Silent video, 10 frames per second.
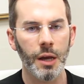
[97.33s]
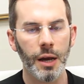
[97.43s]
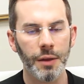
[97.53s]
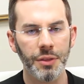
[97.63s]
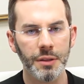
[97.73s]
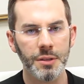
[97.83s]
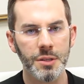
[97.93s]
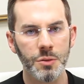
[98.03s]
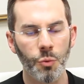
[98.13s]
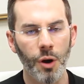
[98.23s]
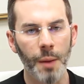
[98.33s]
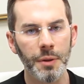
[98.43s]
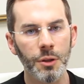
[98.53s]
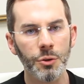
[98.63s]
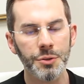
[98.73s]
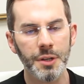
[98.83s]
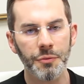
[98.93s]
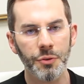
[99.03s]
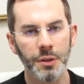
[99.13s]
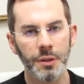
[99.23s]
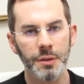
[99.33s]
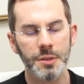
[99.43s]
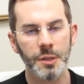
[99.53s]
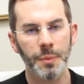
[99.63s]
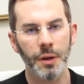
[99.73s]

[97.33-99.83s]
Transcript: I think this is where I'm a little different than some